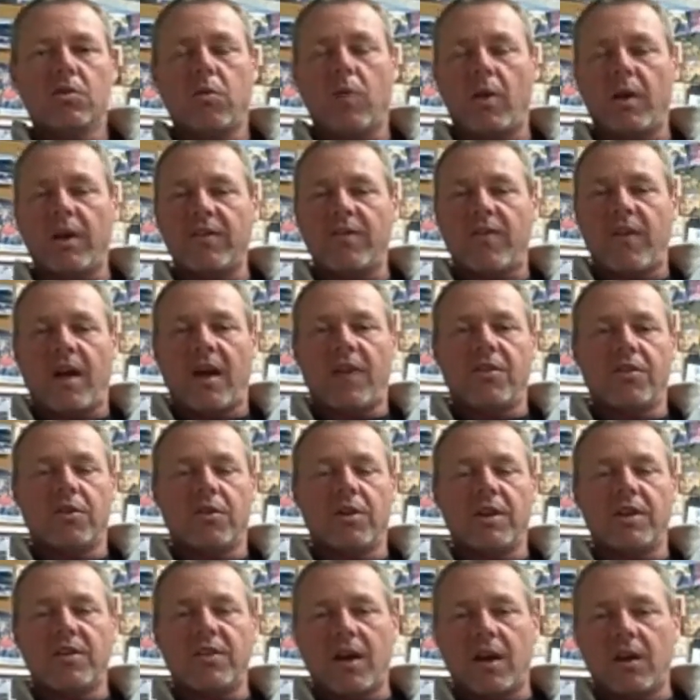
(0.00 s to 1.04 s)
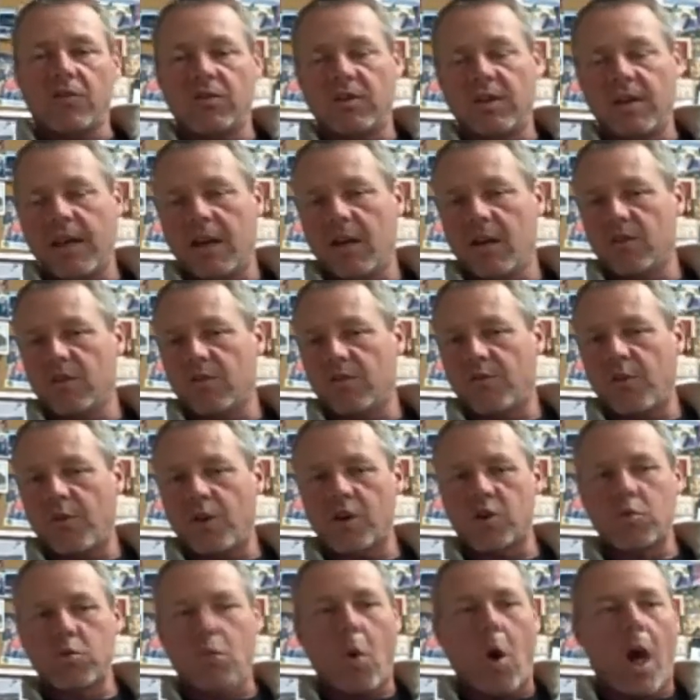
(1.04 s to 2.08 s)
25, 30,000 gallons of
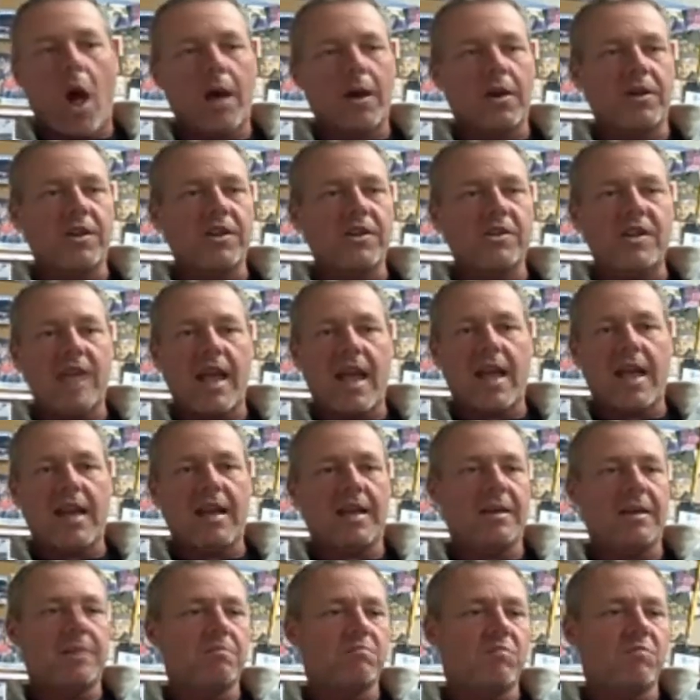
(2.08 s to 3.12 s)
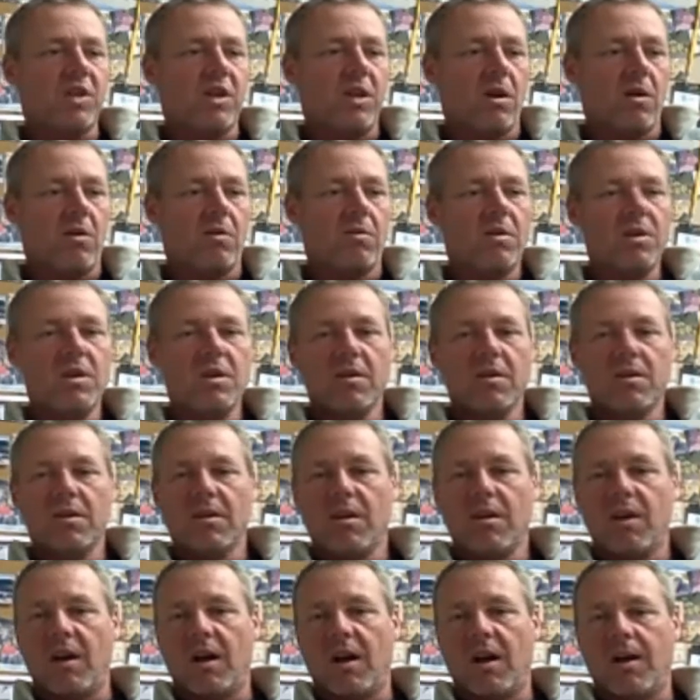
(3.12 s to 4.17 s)
fresh water, he's adding,
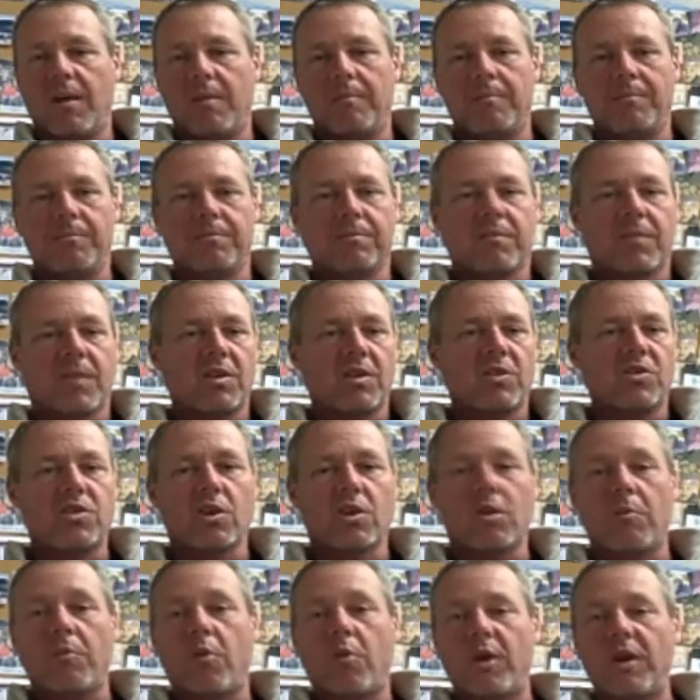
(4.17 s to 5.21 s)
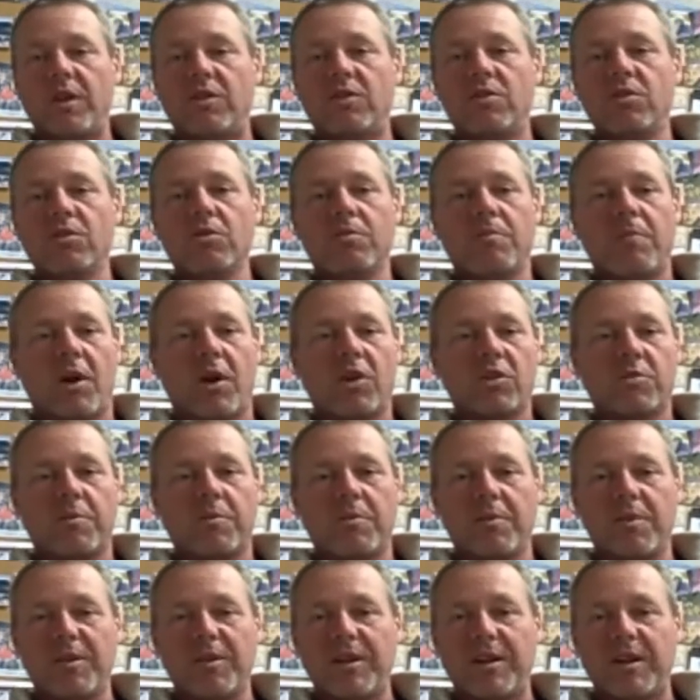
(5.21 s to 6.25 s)
0.2 parts
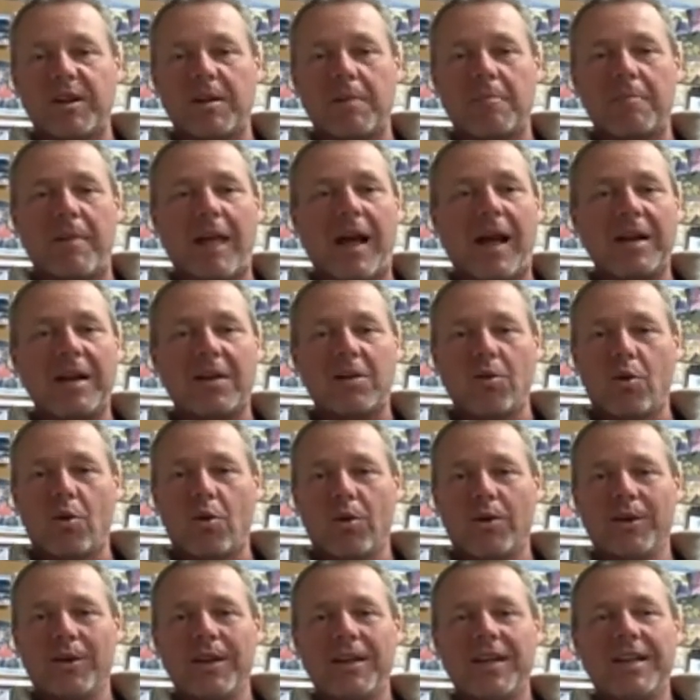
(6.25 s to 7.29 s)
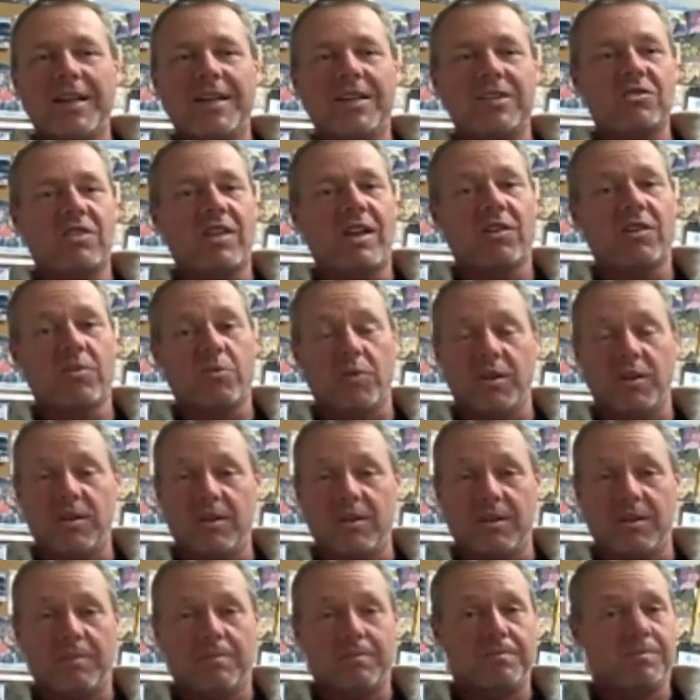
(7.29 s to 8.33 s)
per million of combined chlorine, because that's
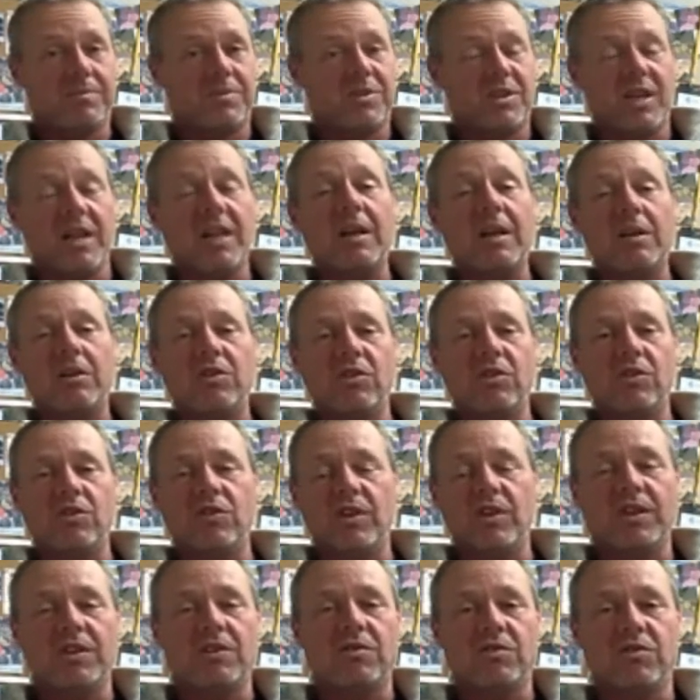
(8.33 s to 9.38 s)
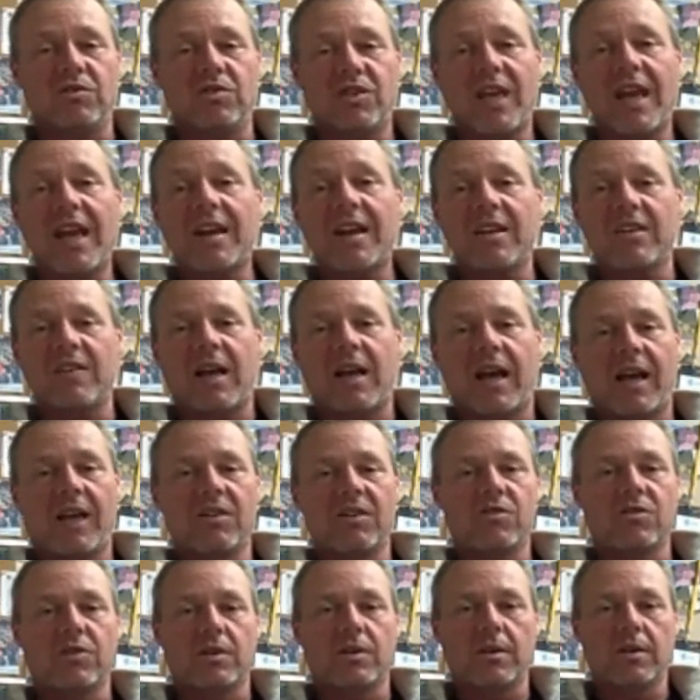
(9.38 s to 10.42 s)
what the city is using to
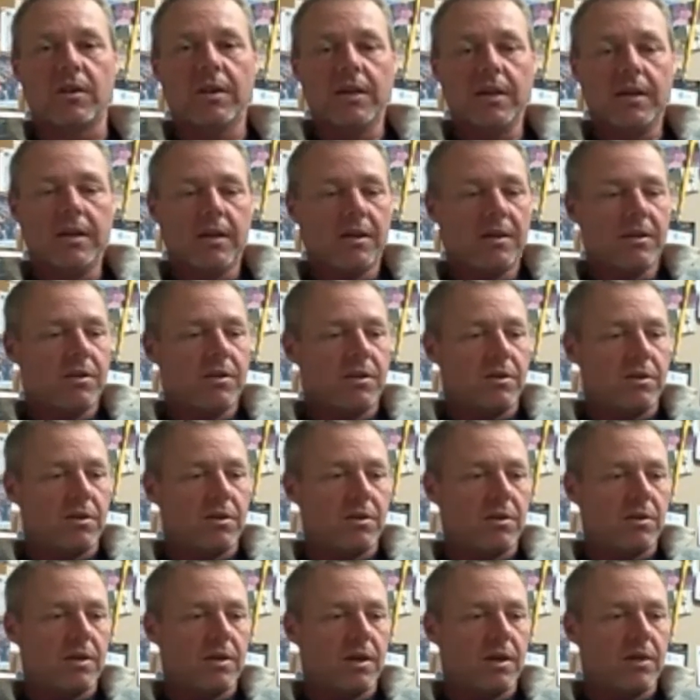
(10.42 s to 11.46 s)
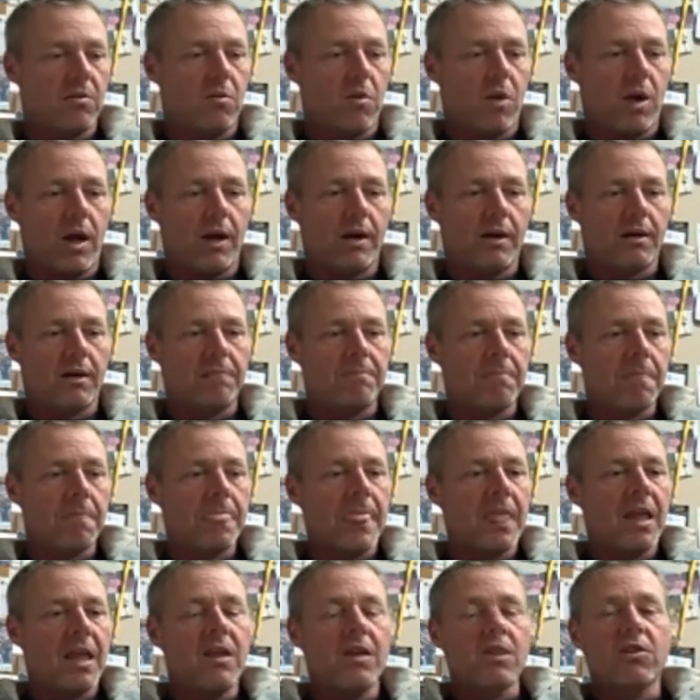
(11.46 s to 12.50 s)
sanitize their water.
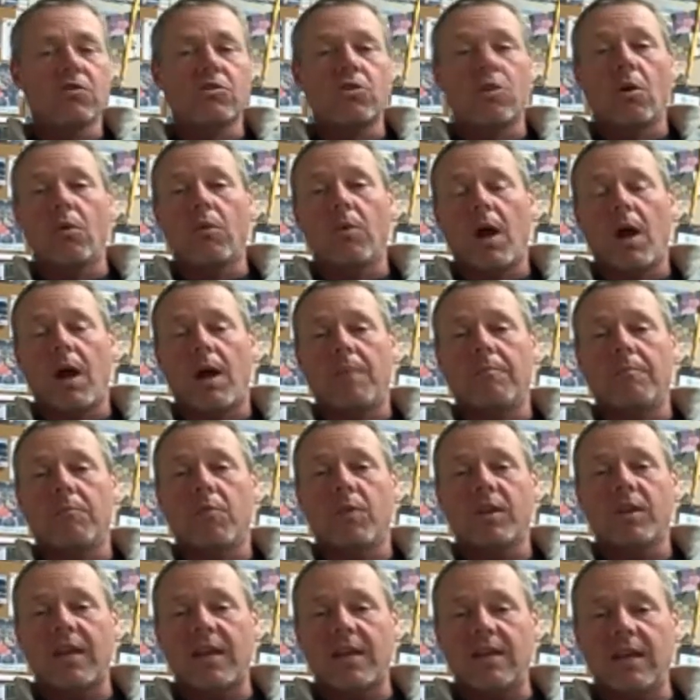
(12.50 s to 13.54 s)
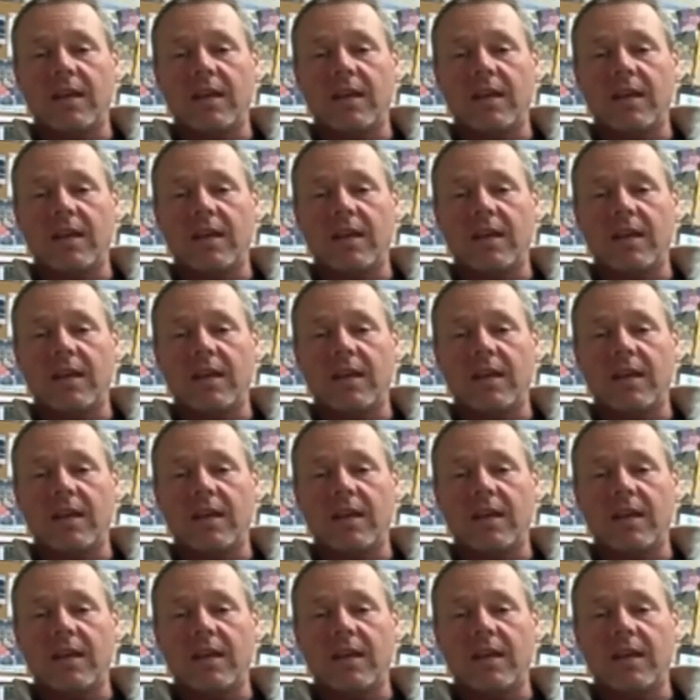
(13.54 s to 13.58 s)
So what